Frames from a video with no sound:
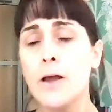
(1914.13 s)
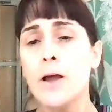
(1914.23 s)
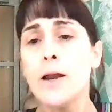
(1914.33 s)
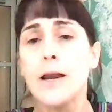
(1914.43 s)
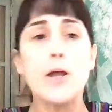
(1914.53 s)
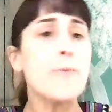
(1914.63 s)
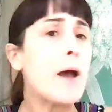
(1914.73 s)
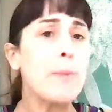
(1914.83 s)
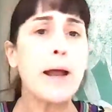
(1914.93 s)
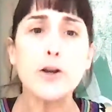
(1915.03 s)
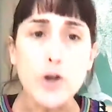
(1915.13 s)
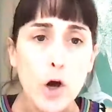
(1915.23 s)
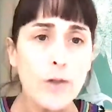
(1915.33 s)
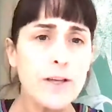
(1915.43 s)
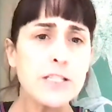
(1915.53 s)
Now, you may or may not
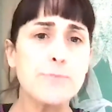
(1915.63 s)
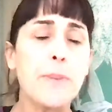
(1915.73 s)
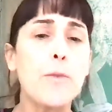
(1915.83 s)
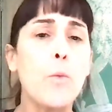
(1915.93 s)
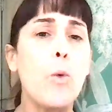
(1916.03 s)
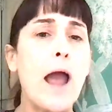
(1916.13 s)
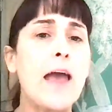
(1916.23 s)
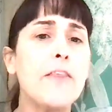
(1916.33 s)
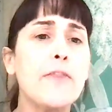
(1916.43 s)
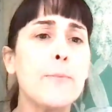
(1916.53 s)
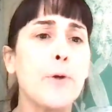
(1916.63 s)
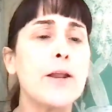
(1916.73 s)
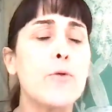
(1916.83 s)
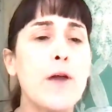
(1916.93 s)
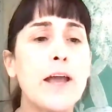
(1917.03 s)
know this, but the way that the
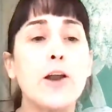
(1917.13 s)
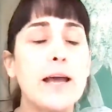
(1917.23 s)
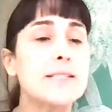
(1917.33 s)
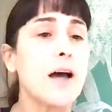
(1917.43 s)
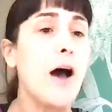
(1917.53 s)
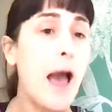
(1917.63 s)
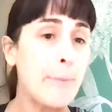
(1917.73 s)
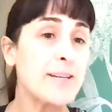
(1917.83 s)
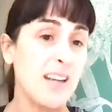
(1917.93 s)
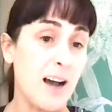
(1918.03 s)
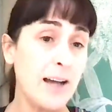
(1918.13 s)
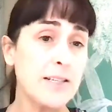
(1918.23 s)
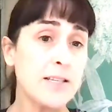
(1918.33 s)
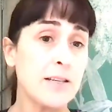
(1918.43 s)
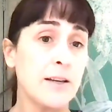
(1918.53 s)
body regulates our
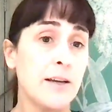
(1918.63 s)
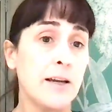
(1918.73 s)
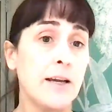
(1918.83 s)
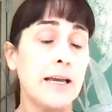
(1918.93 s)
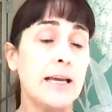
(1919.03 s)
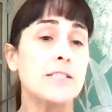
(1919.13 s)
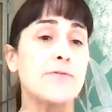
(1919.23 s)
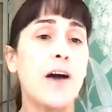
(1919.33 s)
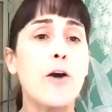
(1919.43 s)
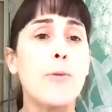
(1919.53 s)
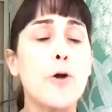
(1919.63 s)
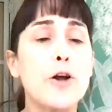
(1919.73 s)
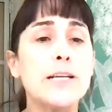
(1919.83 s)
appetite is via a protein